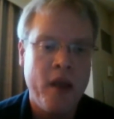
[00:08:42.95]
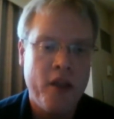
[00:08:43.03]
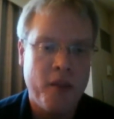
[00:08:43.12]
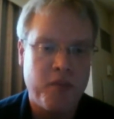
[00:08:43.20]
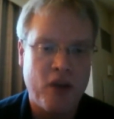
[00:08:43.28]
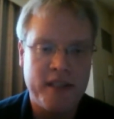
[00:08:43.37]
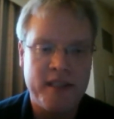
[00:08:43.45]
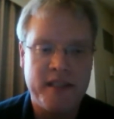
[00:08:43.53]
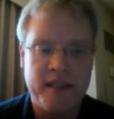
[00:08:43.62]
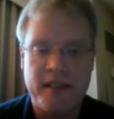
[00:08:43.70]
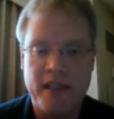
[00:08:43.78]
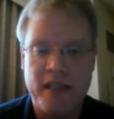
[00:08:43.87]
The process
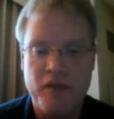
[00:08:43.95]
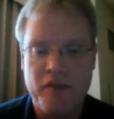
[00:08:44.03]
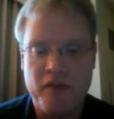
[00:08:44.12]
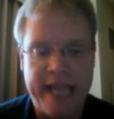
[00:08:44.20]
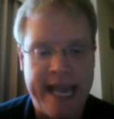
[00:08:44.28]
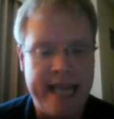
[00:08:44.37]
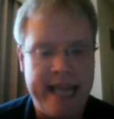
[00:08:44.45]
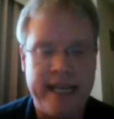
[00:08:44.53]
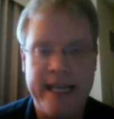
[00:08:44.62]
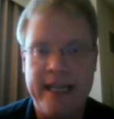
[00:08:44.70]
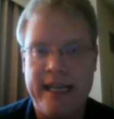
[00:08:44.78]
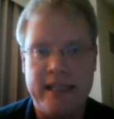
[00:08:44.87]
itself can
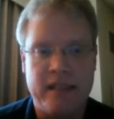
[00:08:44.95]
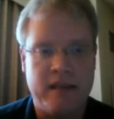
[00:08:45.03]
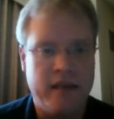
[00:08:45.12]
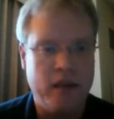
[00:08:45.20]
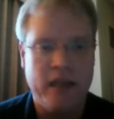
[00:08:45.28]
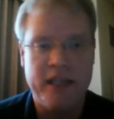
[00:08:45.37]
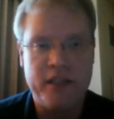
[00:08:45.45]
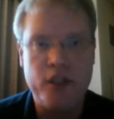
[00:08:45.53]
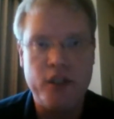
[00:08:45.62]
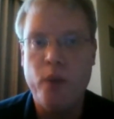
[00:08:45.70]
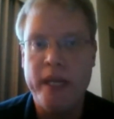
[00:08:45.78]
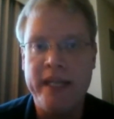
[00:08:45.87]
take as little as
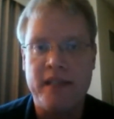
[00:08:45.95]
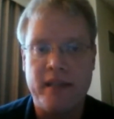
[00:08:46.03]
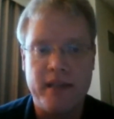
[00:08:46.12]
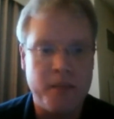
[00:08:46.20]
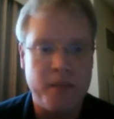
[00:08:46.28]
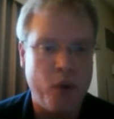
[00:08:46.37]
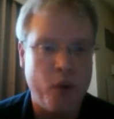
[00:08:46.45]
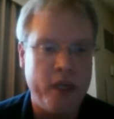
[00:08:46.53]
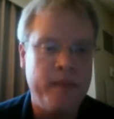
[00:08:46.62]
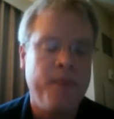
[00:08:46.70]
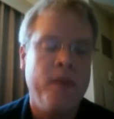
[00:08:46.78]
2 weeks at this point,